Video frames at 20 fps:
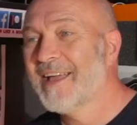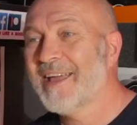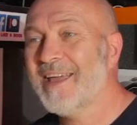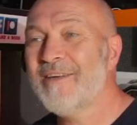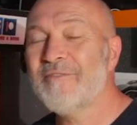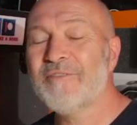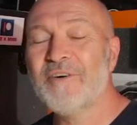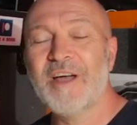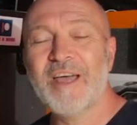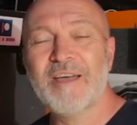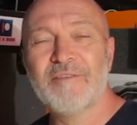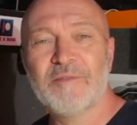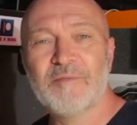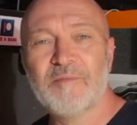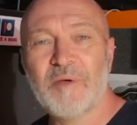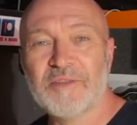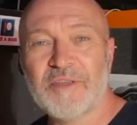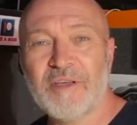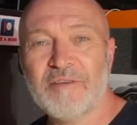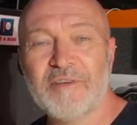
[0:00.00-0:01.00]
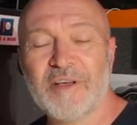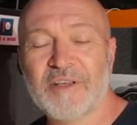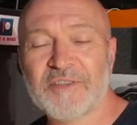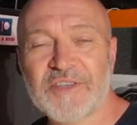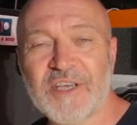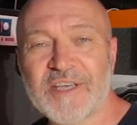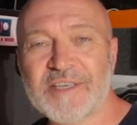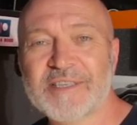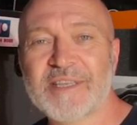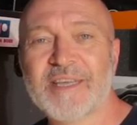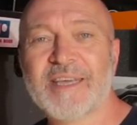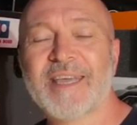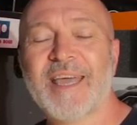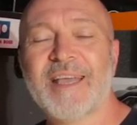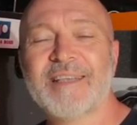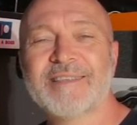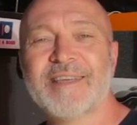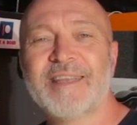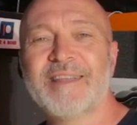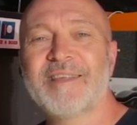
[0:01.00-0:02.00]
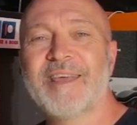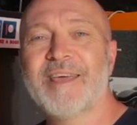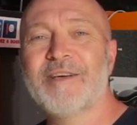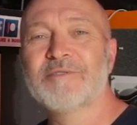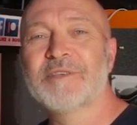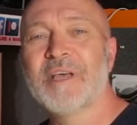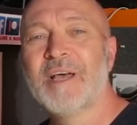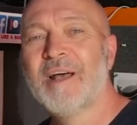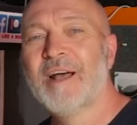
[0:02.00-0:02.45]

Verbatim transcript: if I have, I don't I'll test it against anything else.